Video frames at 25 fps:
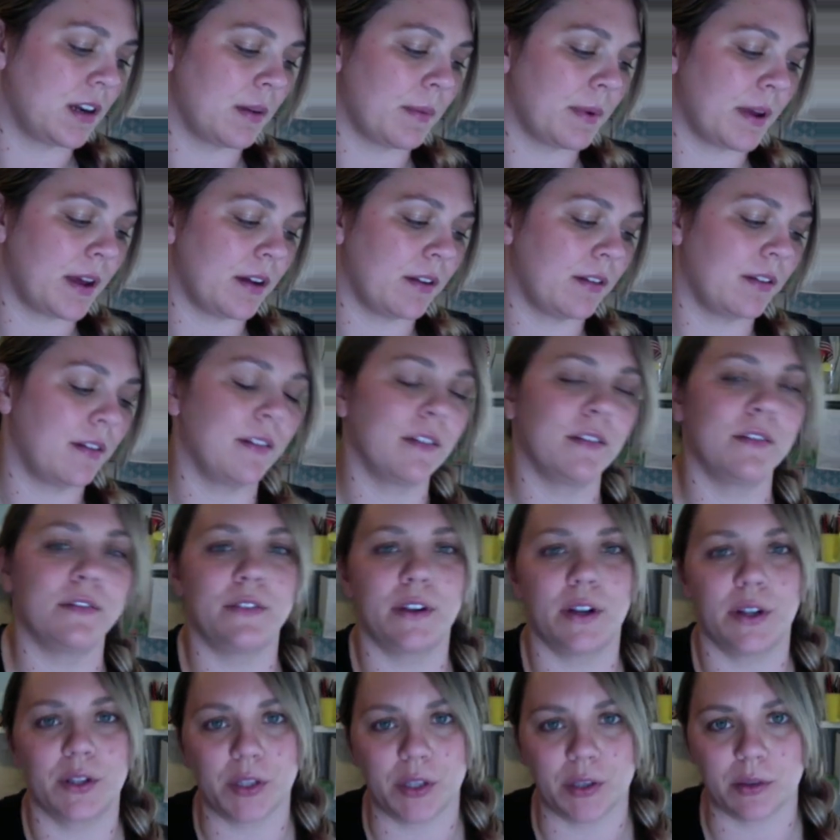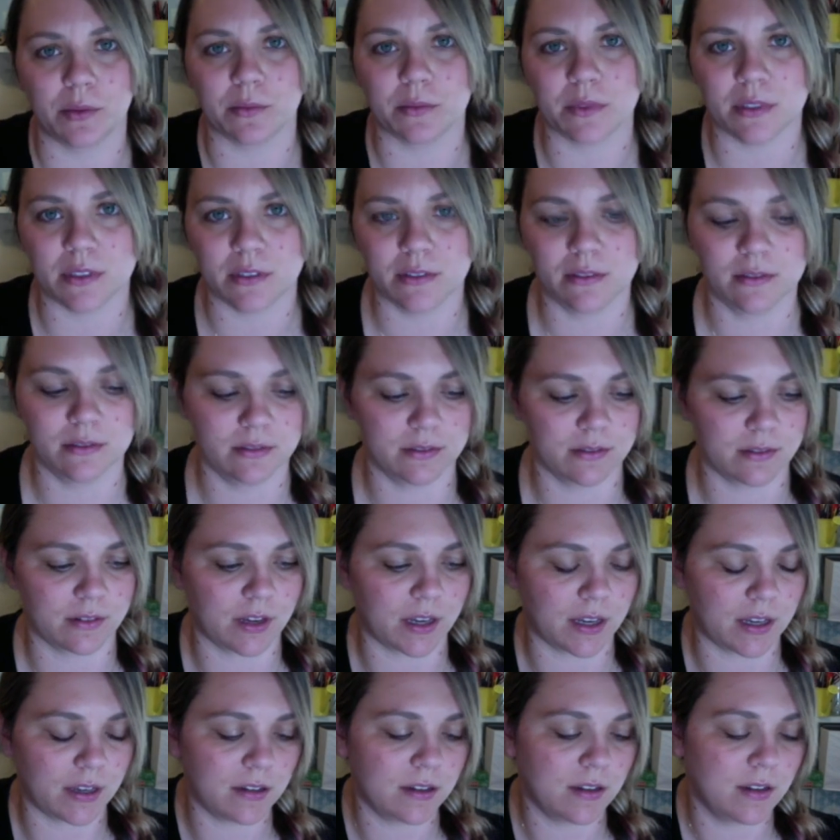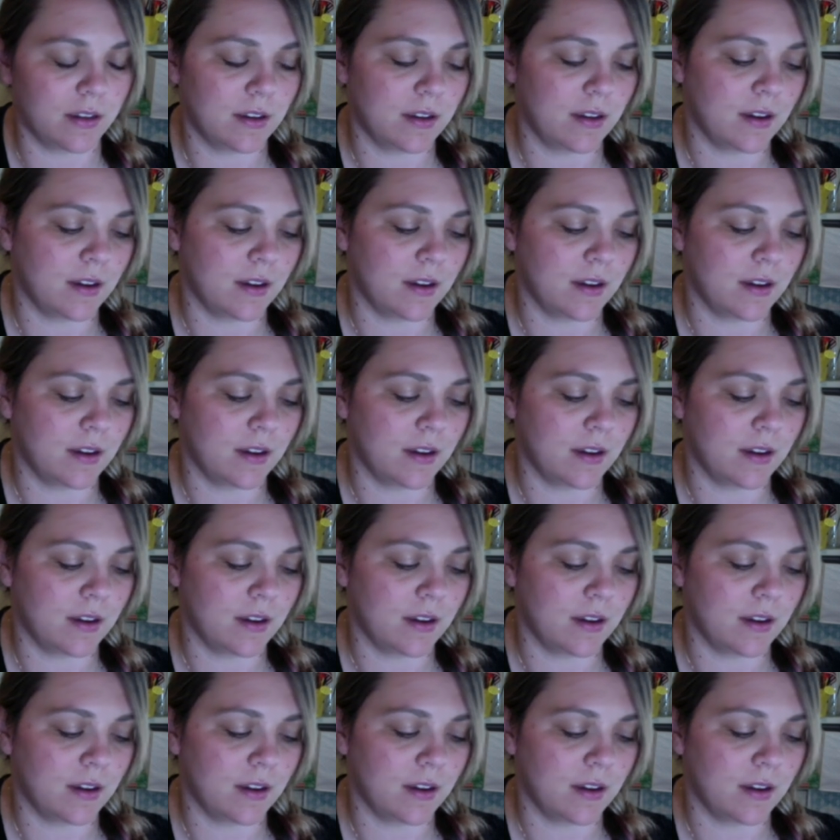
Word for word: about volumes, okay?